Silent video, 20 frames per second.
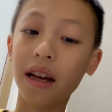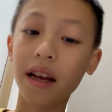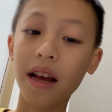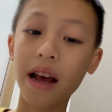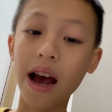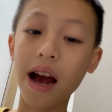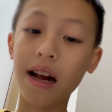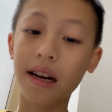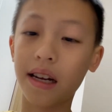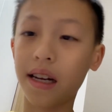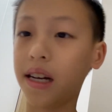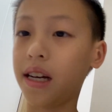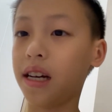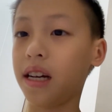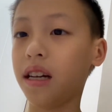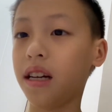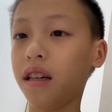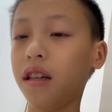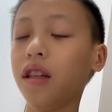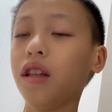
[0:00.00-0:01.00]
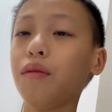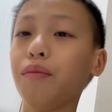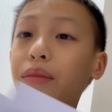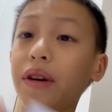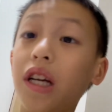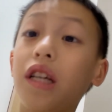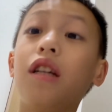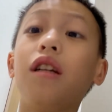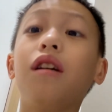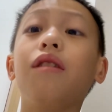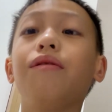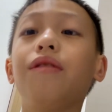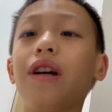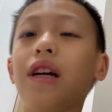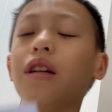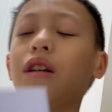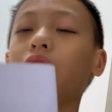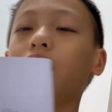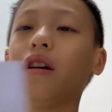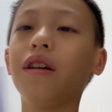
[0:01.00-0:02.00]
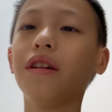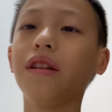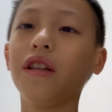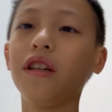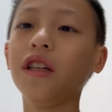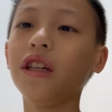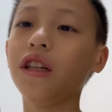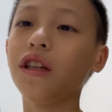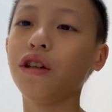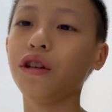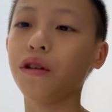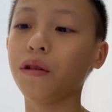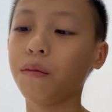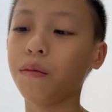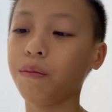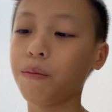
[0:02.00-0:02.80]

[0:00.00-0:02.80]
had the best effect on the teacher.